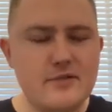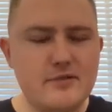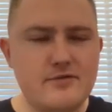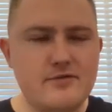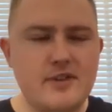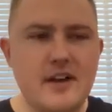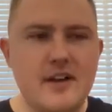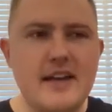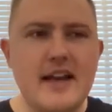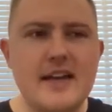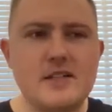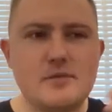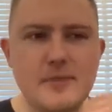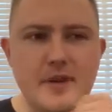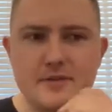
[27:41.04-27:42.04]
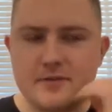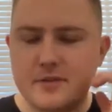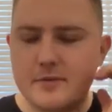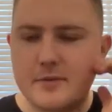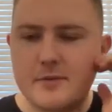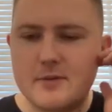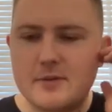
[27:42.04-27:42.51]
fun aspect
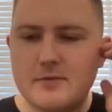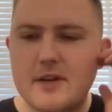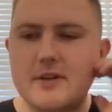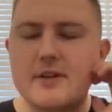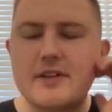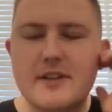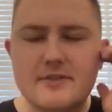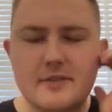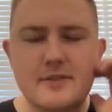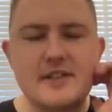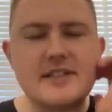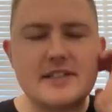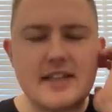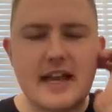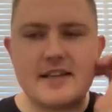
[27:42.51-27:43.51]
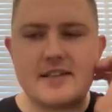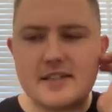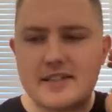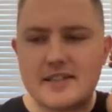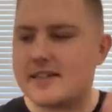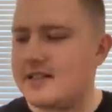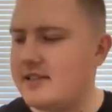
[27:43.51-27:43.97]
from him as well, from his
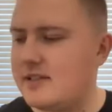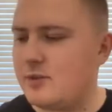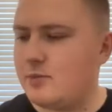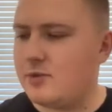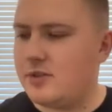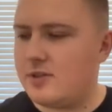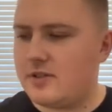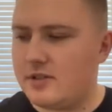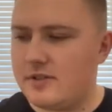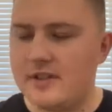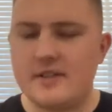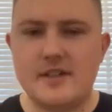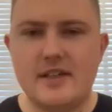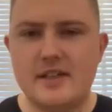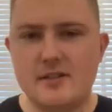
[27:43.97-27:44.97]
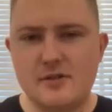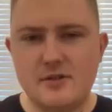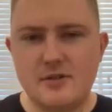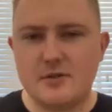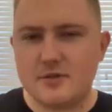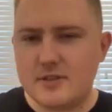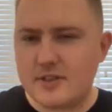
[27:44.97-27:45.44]
antic disposition, I think it's
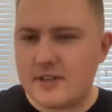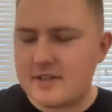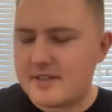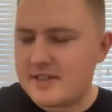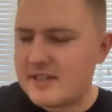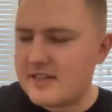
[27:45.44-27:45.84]
called. So